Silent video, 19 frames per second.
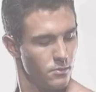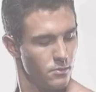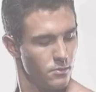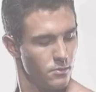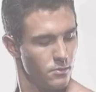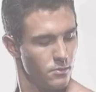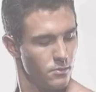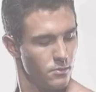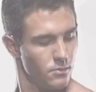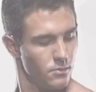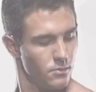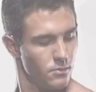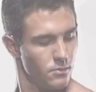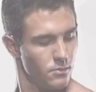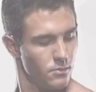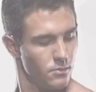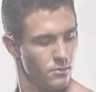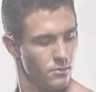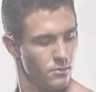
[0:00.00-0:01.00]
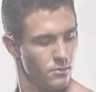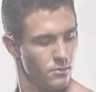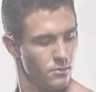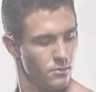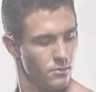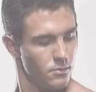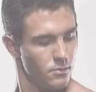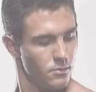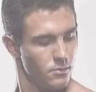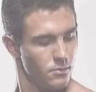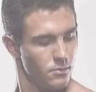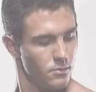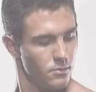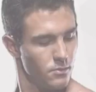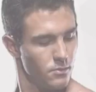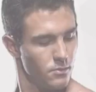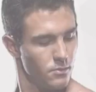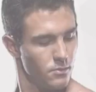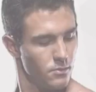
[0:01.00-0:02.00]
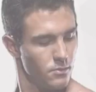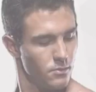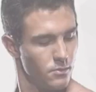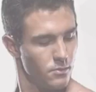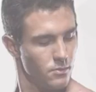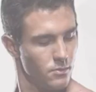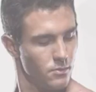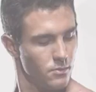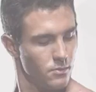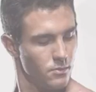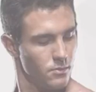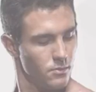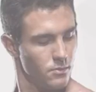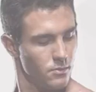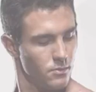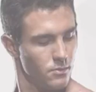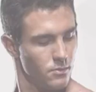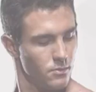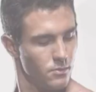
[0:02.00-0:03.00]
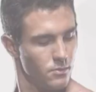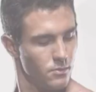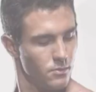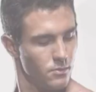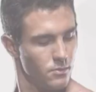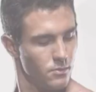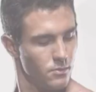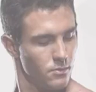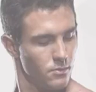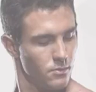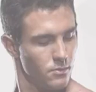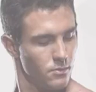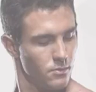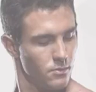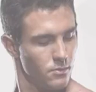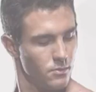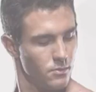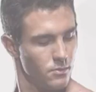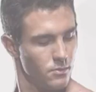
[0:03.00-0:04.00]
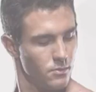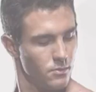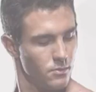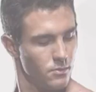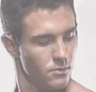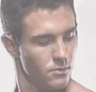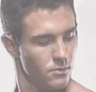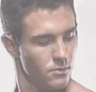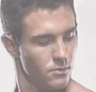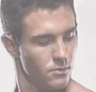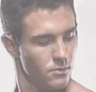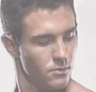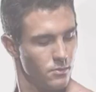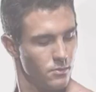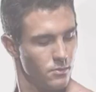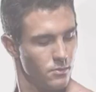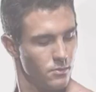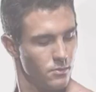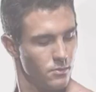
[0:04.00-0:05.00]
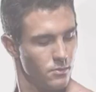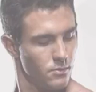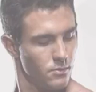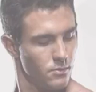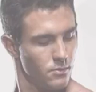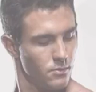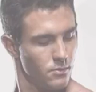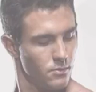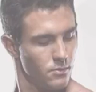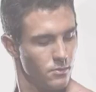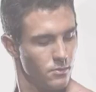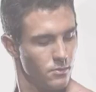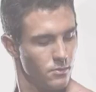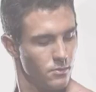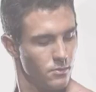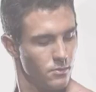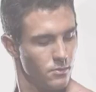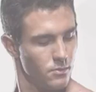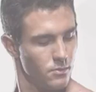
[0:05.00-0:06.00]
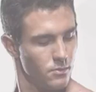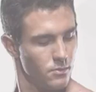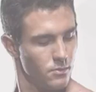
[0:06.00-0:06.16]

[no speech]